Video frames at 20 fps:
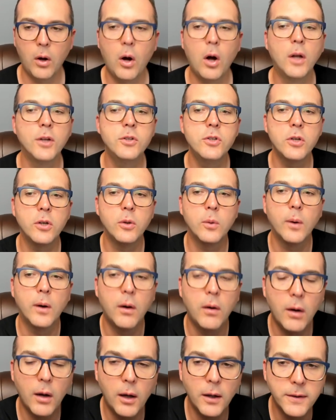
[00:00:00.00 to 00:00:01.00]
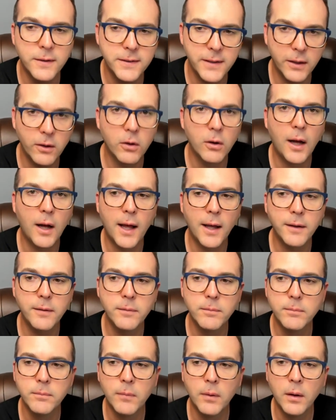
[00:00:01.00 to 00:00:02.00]
onto a, a single line
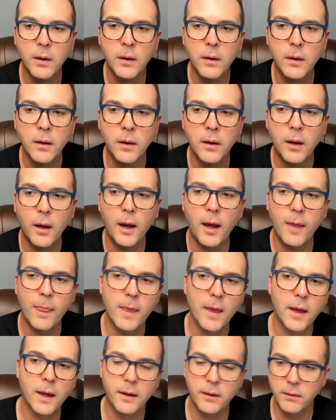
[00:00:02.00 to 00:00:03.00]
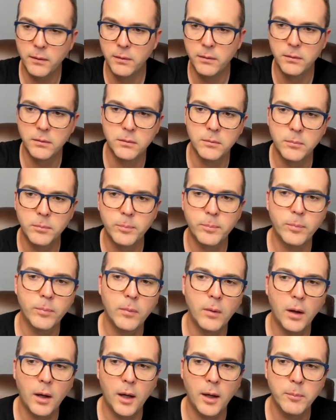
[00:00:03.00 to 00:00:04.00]
and then
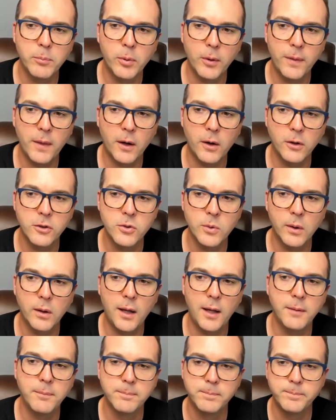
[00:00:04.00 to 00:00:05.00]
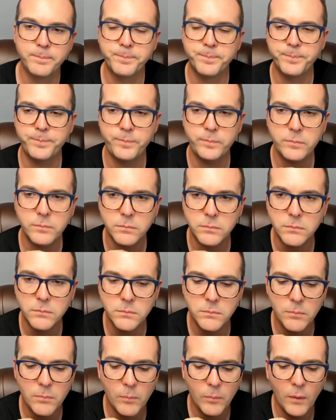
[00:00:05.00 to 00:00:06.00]
uh, print that onto a line.
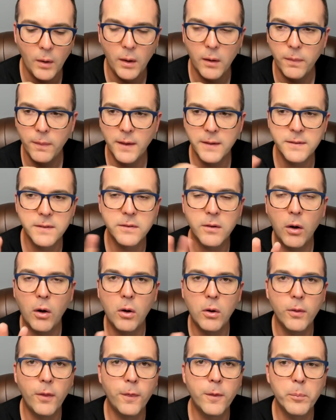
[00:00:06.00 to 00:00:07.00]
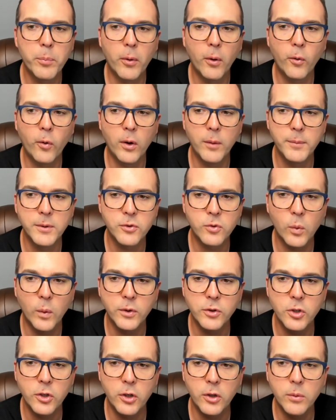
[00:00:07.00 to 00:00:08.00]
This is all that the program is
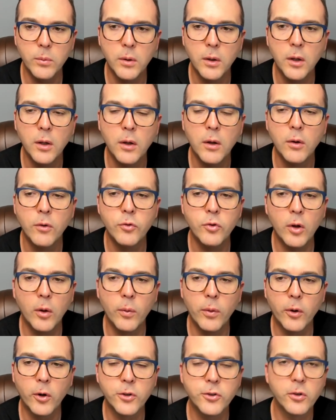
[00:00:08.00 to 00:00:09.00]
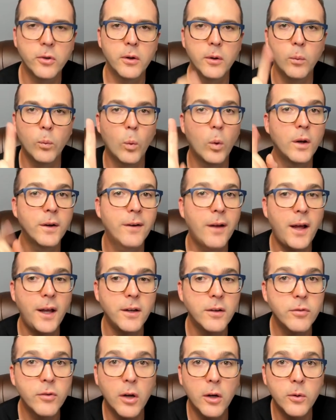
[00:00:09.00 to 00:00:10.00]
going to do. So there is only one
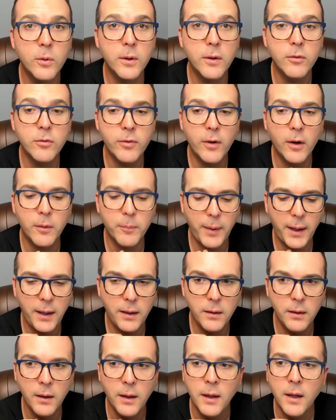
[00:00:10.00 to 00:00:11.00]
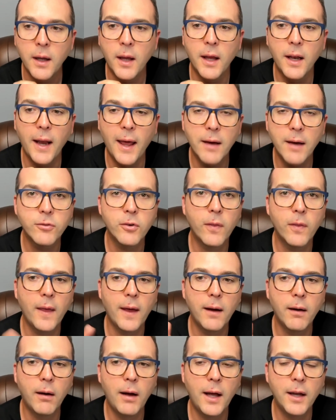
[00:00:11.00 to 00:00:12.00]
line of code in func main, and after
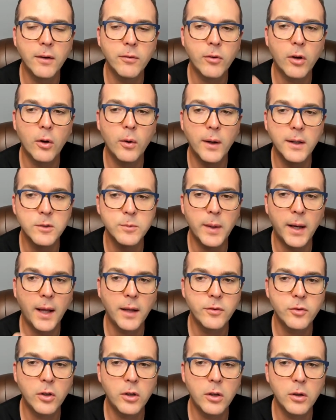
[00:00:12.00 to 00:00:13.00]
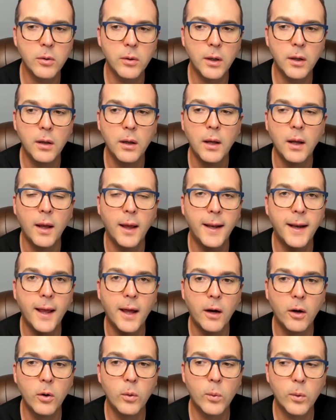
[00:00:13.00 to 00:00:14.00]
that line of code has been executed and
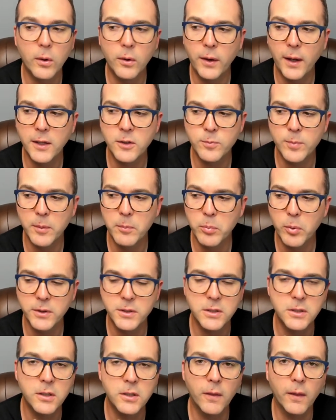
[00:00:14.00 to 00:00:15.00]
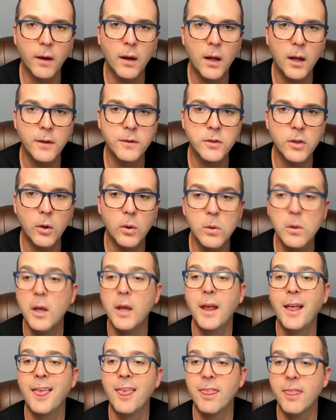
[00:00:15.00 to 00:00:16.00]
hello world has been printed to the console,
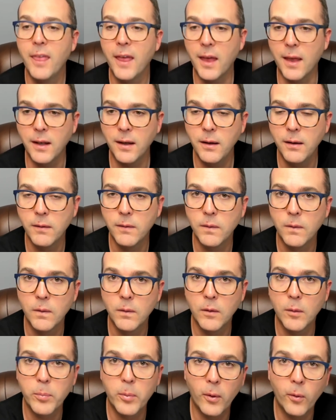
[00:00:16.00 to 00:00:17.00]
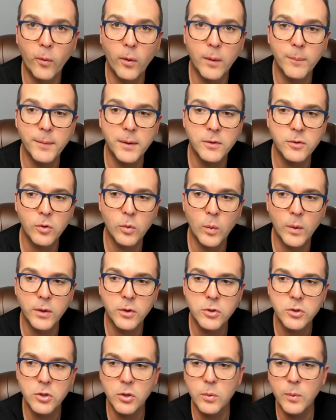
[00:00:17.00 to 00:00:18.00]
then the program is going
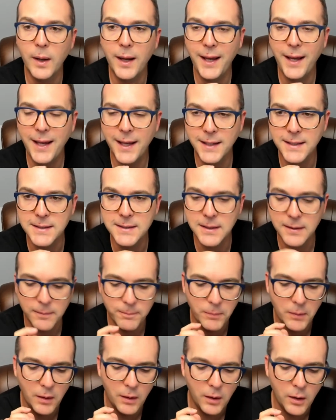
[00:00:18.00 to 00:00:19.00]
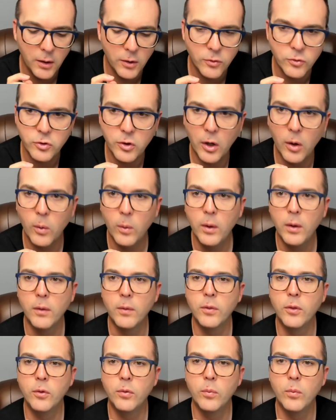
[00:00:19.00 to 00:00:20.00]
to end. So
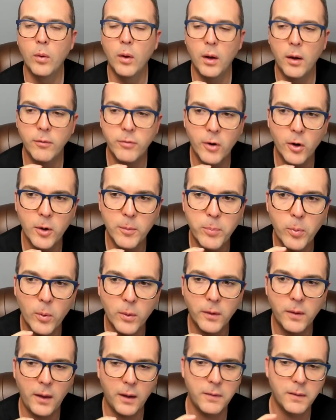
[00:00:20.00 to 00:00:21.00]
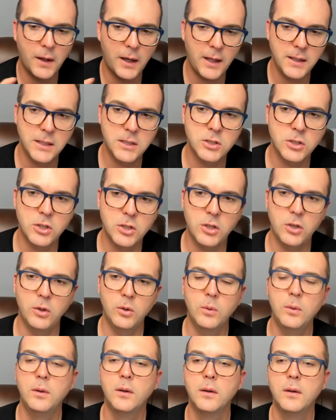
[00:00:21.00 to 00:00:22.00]
a very important thing that I need to
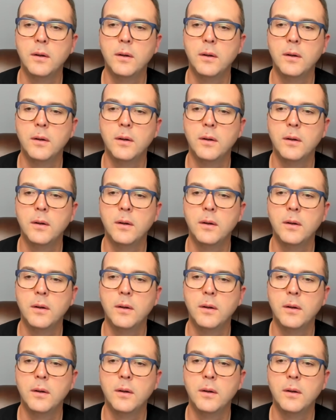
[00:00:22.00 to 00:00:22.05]
do